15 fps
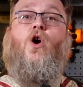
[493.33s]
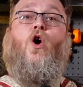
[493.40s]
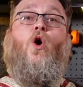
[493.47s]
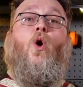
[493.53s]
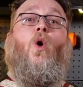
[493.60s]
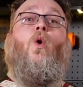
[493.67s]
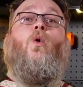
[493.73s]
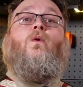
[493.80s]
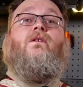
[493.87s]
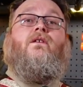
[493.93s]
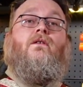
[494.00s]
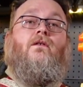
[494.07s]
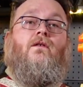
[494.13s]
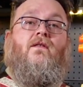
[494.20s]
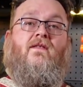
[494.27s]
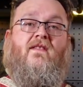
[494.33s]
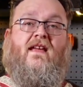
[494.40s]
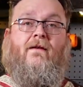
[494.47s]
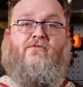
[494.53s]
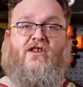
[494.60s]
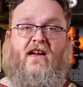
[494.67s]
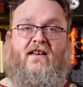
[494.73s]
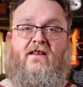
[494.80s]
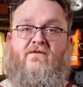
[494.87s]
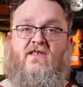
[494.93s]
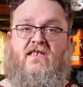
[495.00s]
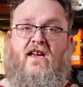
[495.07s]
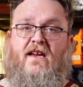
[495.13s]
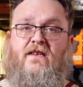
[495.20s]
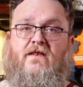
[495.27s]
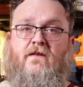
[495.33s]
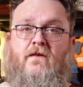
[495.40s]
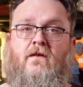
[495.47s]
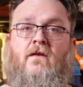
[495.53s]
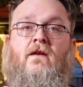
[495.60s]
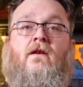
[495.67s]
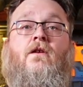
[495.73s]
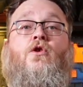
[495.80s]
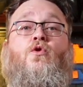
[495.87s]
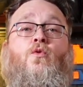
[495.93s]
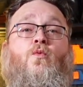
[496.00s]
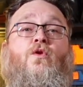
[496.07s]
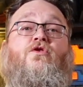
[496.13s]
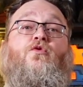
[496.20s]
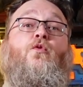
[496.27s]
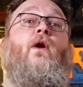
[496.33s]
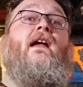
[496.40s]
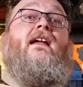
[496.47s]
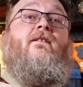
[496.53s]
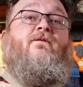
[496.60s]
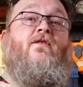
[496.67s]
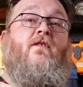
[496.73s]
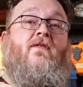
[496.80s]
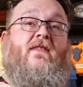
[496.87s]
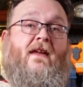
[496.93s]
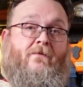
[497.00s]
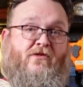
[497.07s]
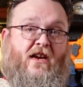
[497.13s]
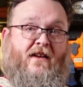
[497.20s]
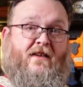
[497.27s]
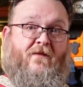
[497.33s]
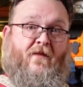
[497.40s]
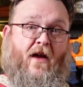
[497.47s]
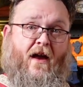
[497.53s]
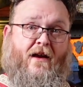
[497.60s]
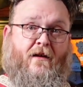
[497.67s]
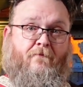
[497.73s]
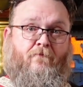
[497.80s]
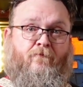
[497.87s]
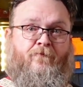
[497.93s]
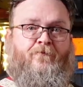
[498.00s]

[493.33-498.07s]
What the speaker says: Hold the objective site, retrieve the objective item,